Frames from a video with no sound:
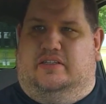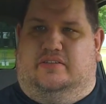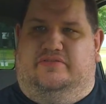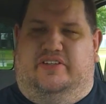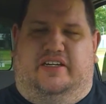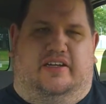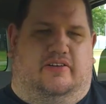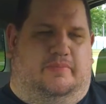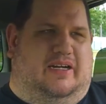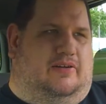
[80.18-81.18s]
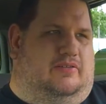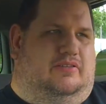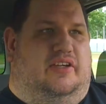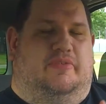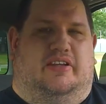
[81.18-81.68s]
little video about
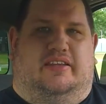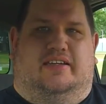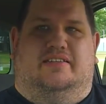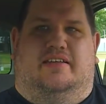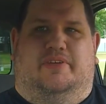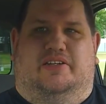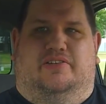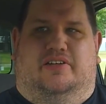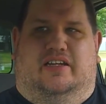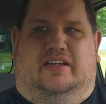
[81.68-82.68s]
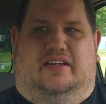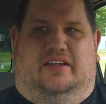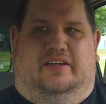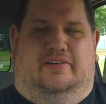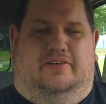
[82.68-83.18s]
some of the things I've been doing
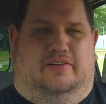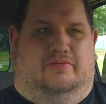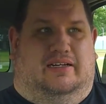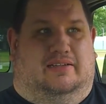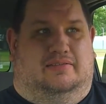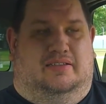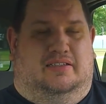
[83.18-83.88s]
lately, or well,